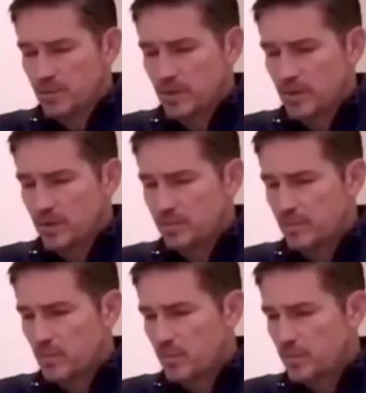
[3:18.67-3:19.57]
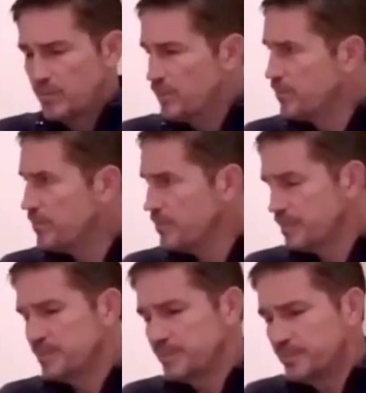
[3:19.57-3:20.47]
and then people like
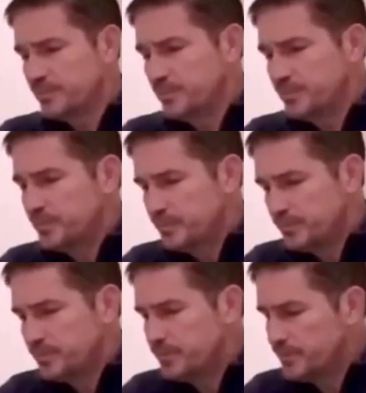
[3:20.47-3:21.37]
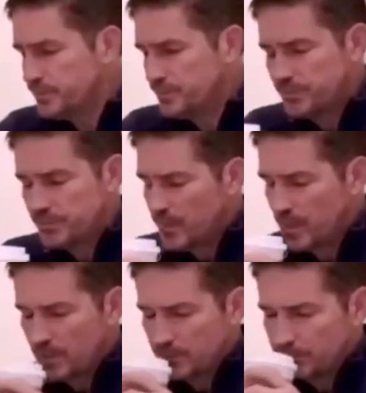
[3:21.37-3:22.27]
this generation doesn't want to, you know, they're
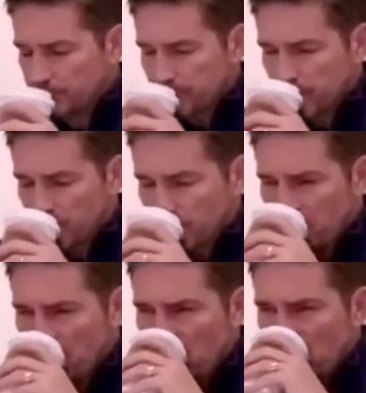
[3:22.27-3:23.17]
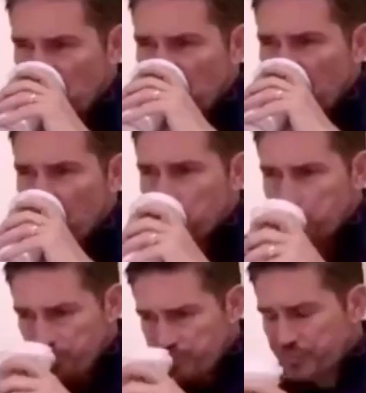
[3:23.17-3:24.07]
just like, no, I'm good,
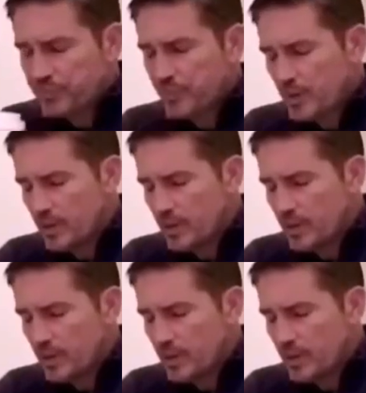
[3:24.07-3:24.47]
you know.